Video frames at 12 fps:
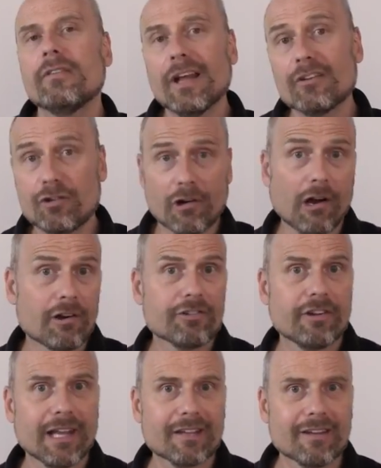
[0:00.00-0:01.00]
that's your
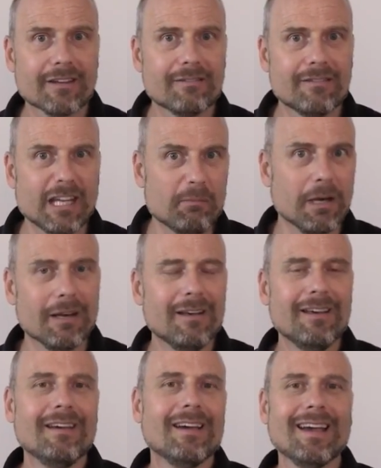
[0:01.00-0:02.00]
R-selected demon.
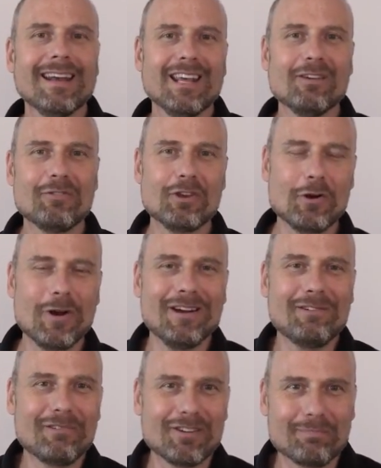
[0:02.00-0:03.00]
And if you
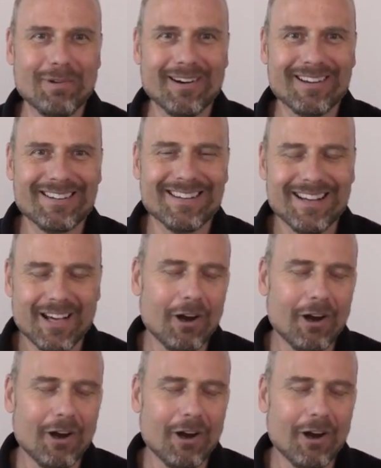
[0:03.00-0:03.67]
respond,